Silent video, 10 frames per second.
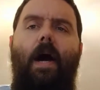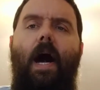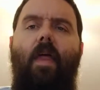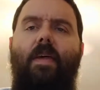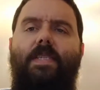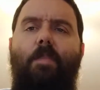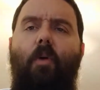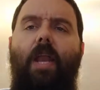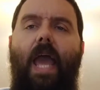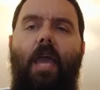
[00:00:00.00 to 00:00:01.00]
The
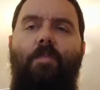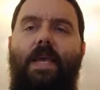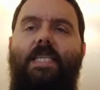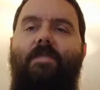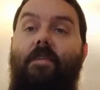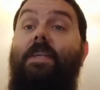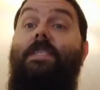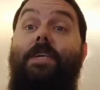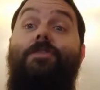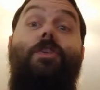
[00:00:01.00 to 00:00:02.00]
subpoint A piece of
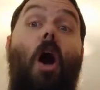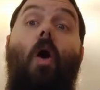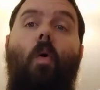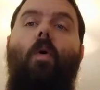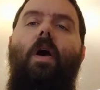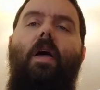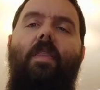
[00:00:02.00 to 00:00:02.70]
evidence says no,